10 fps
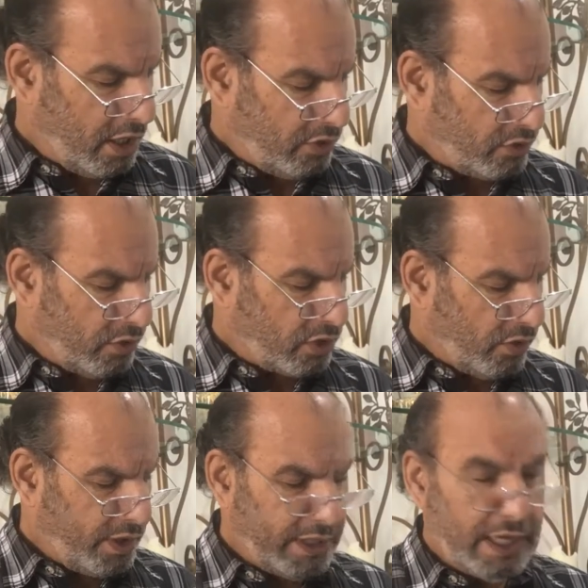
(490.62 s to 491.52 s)
So
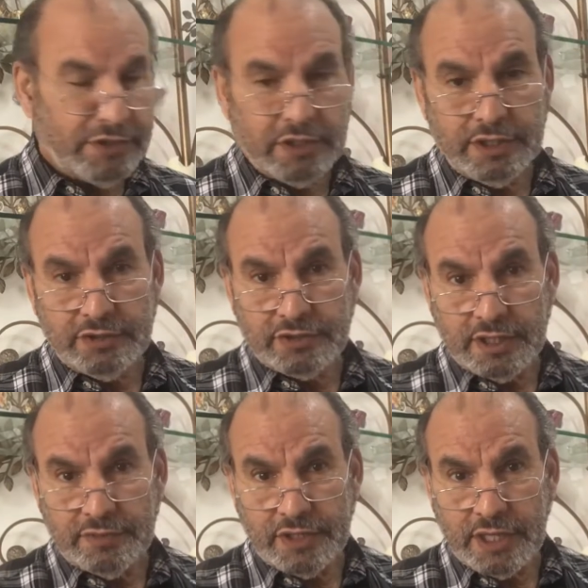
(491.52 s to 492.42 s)
going down the list
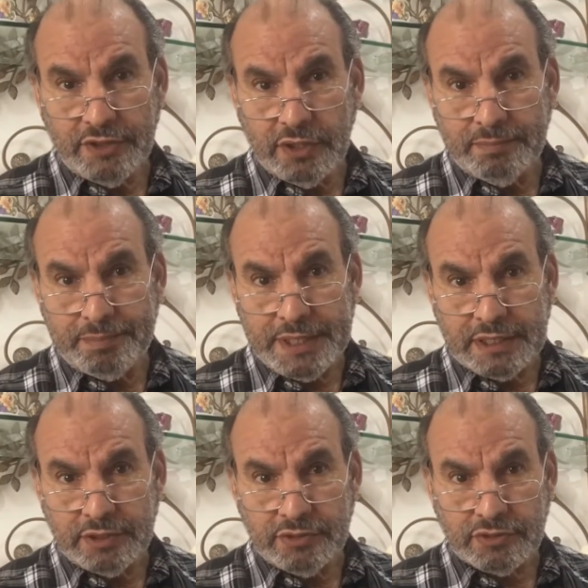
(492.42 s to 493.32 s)
of other
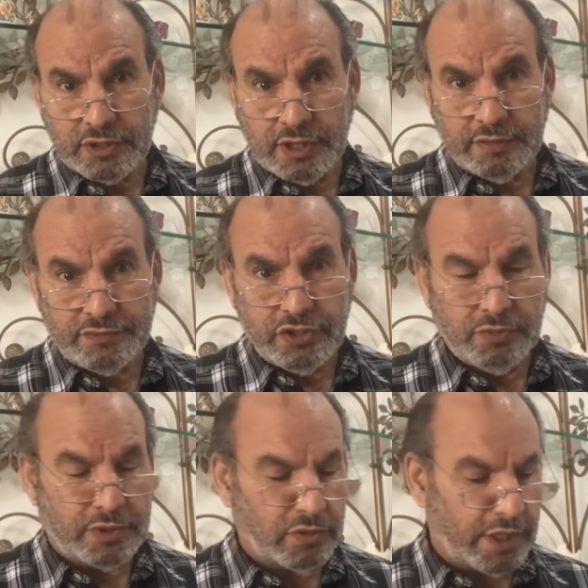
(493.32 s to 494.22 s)
beacons of
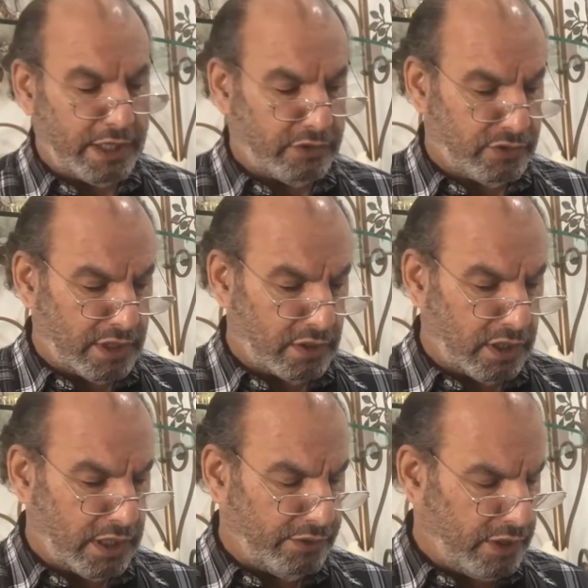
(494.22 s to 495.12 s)
human rights that are
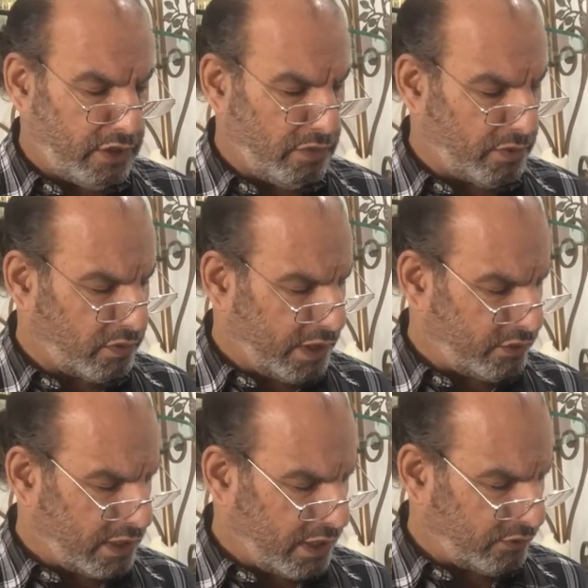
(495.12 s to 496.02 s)
on the Human
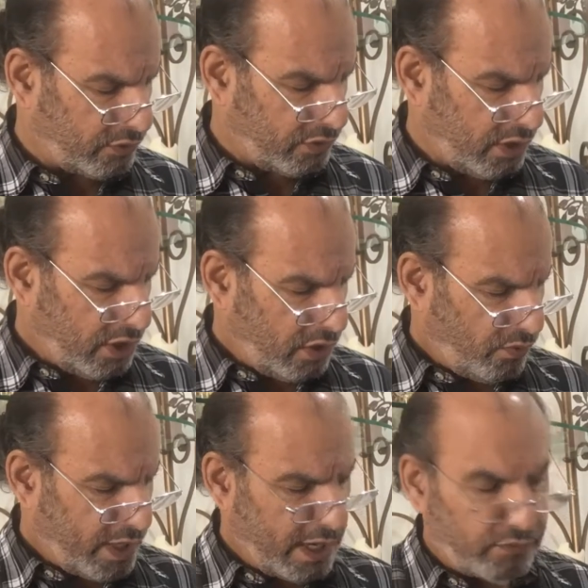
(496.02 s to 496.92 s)
Rights Council,
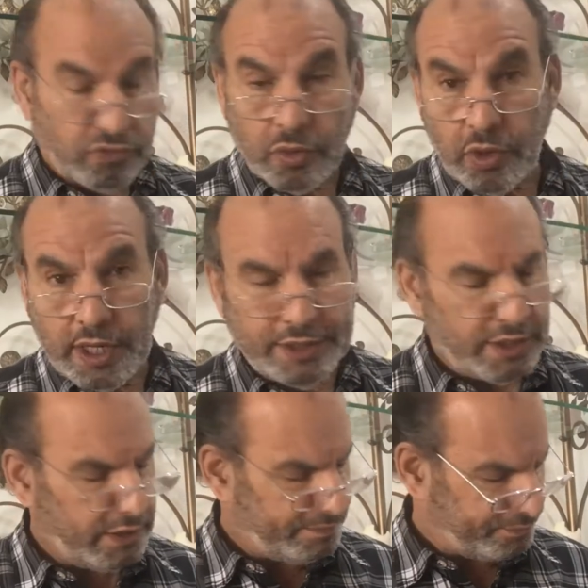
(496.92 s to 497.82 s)
we have
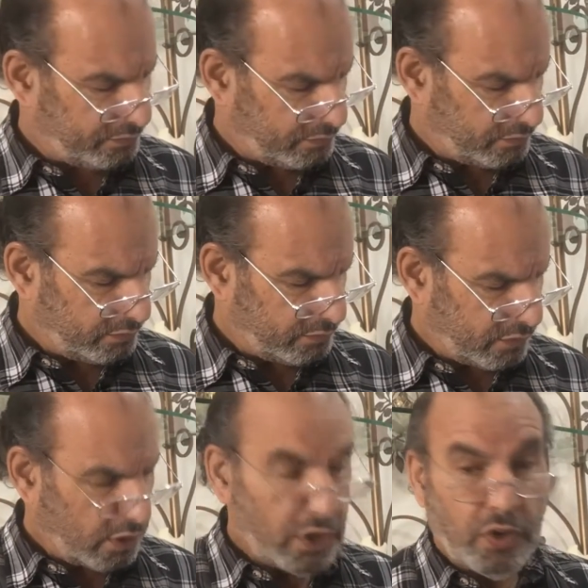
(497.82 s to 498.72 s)
Rwanda,
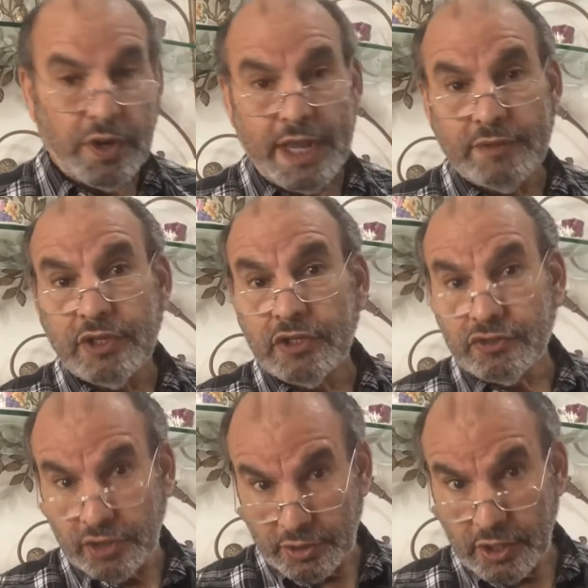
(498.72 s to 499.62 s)
we have
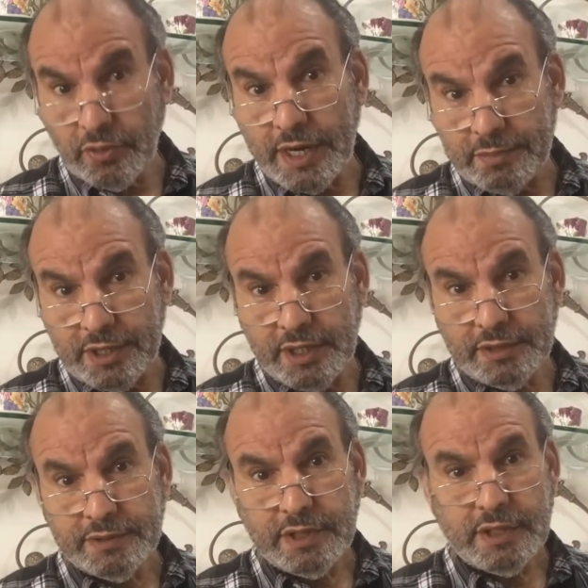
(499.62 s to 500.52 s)
Saudi Arabia,